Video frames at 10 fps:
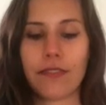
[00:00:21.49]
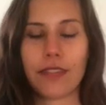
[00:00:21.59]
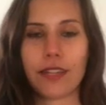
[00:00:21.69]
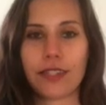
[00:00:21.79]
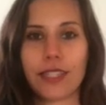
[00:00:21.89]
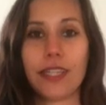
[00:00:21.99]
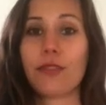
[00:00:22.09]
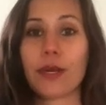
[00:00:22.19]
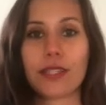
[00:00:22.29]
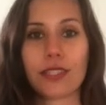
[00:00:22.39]
if there's
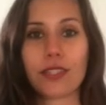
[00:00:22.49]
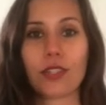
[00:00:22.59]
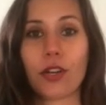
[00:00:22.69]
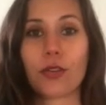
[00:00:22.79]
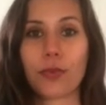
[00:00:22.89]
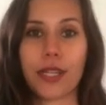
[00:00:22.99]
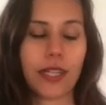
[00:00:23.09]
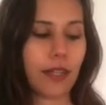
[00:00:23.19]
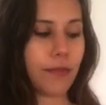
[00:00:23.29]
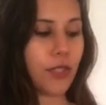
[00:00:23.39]
anywhere to start when it
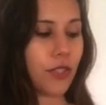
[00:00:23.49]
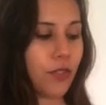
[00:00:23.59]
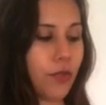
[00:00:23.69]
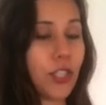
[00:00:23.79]
comes to